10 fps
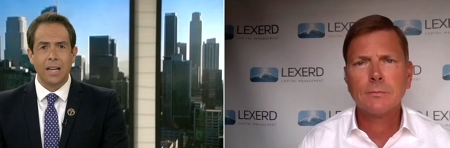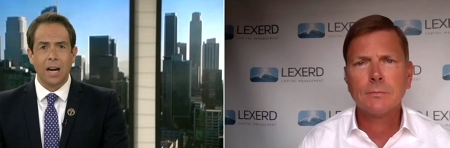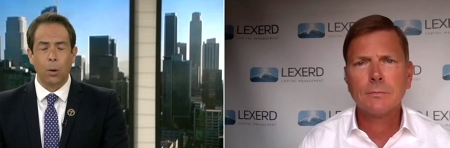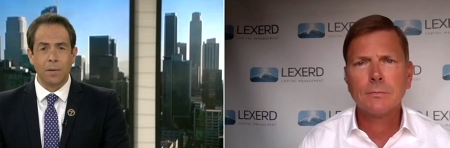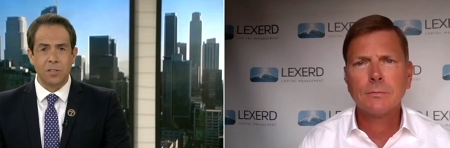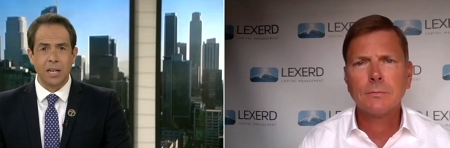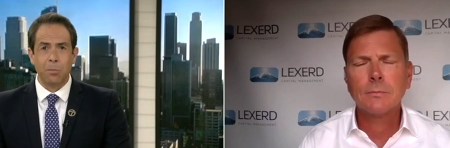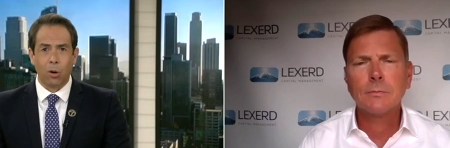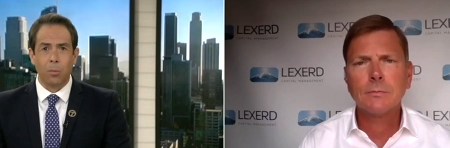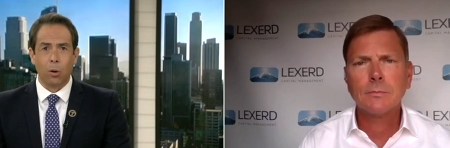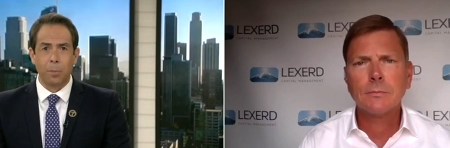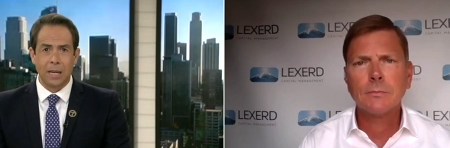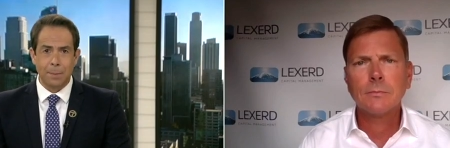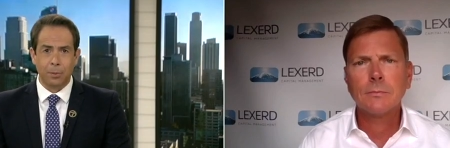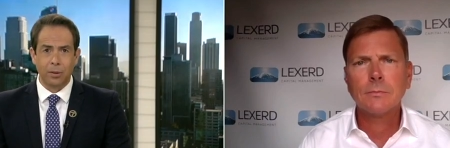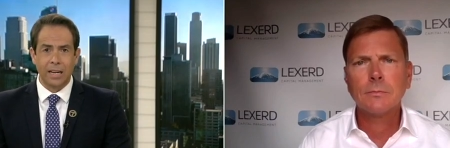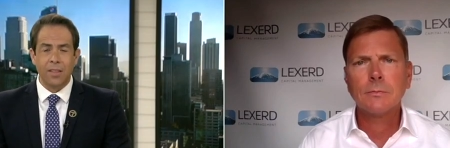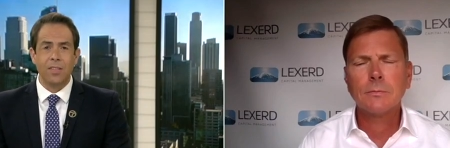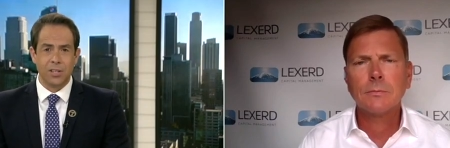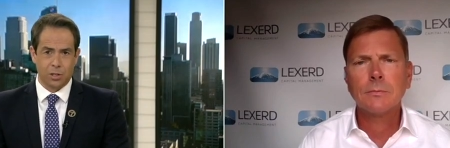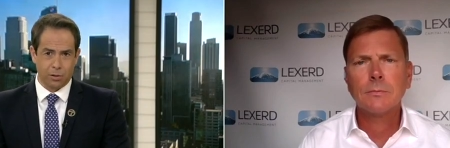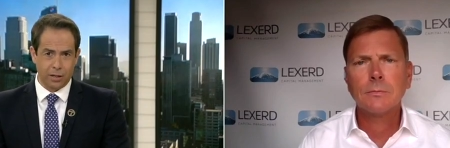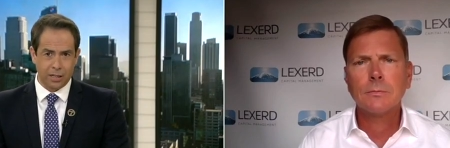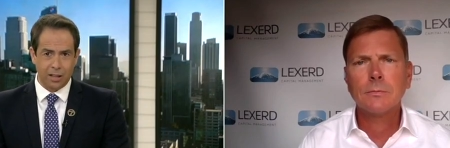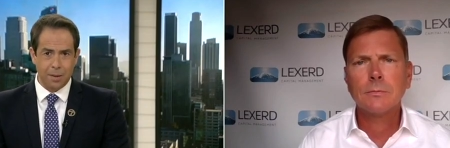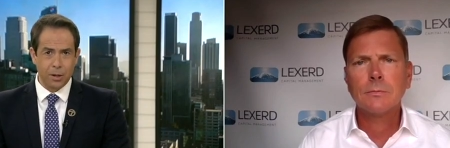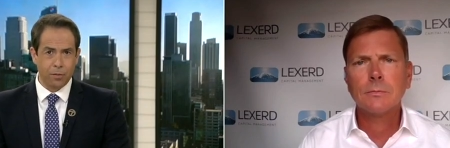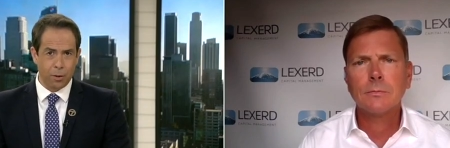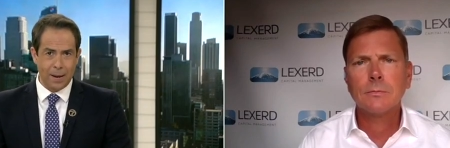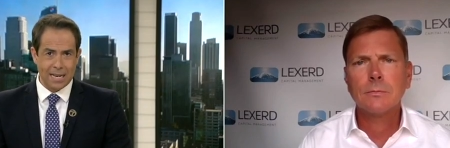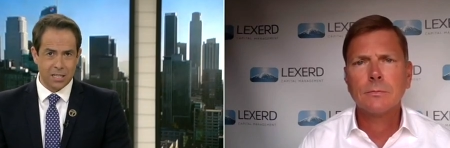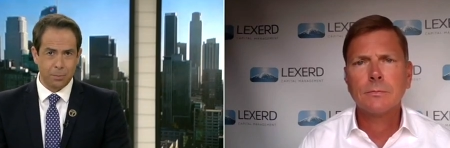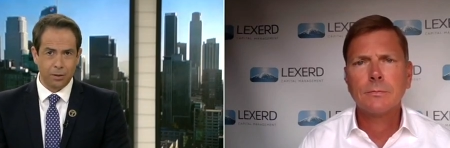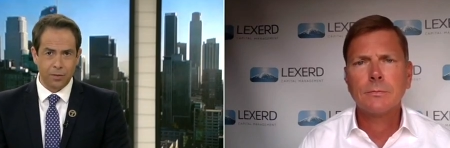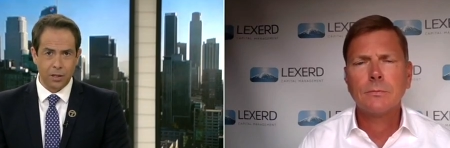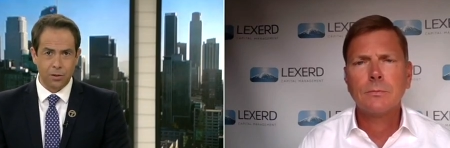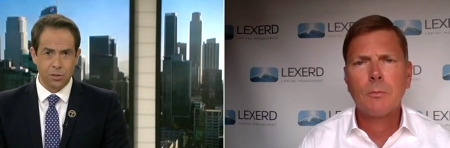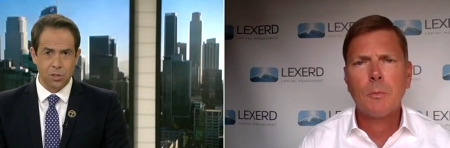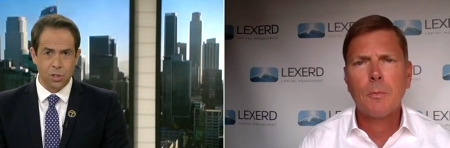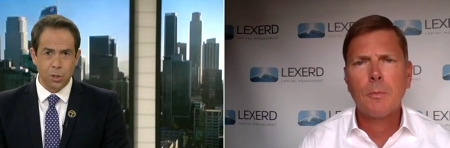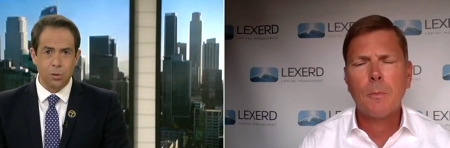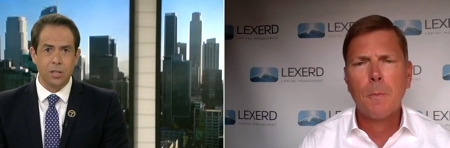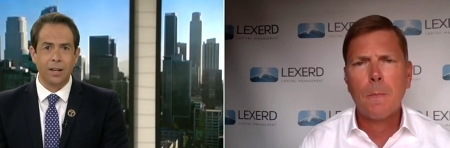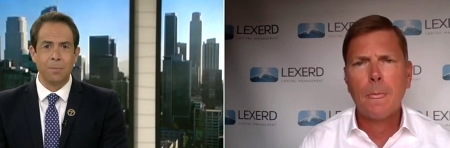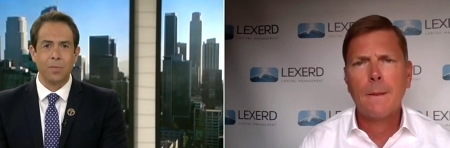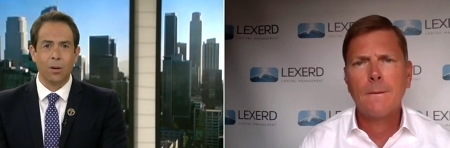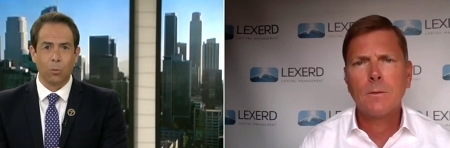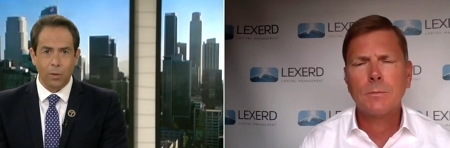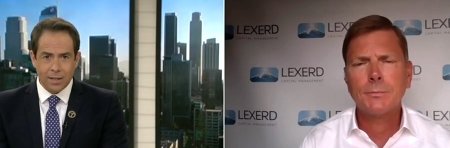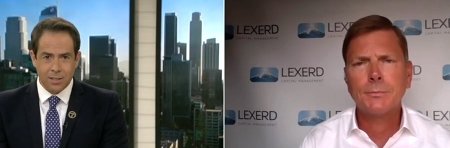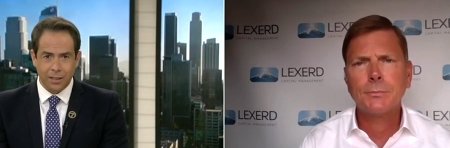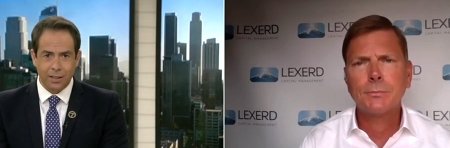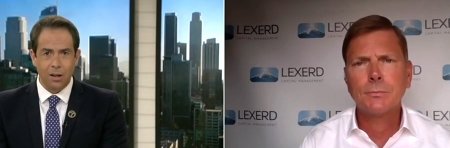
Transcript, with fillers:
Speaker 1: Uh, we've seen more and more people in this current climate over the past couple of years choosing renting